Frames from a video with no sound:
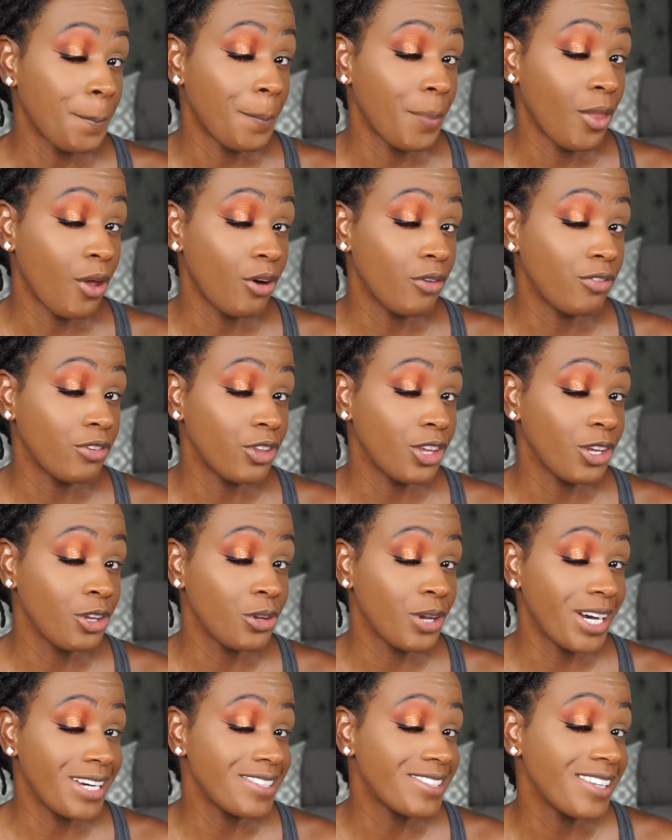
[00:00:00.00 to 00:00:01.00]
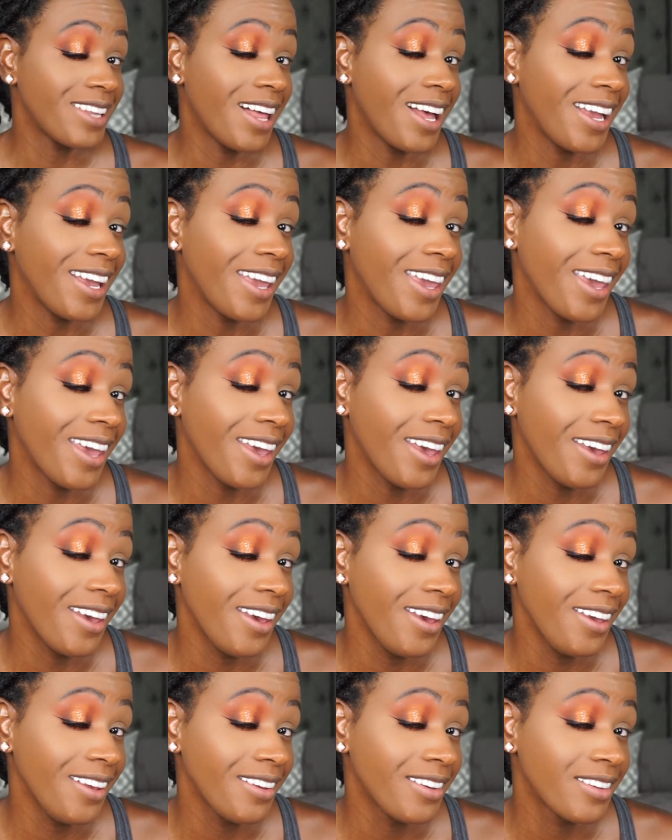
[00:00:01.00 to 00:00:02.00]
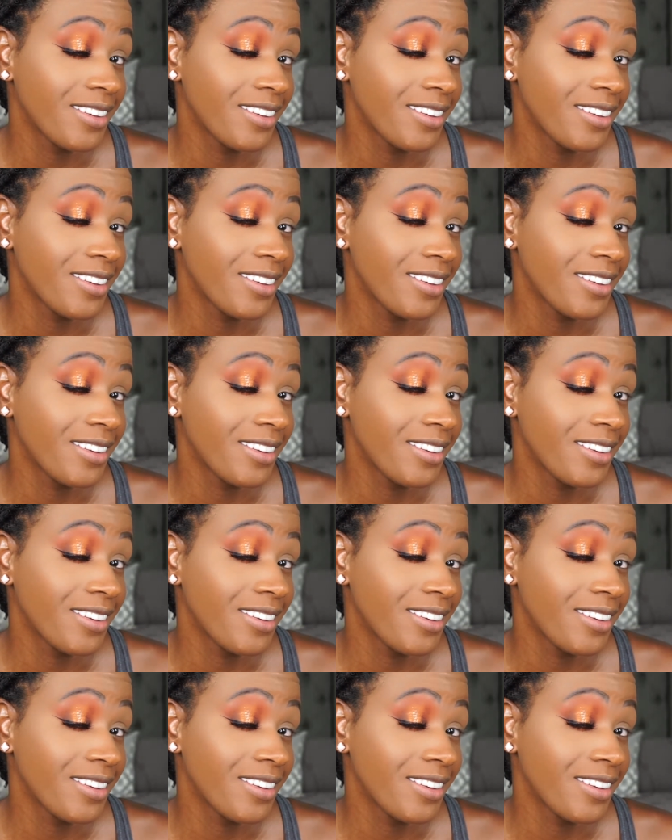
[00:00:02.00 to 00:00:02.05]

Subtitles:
Hopefully you guys like it.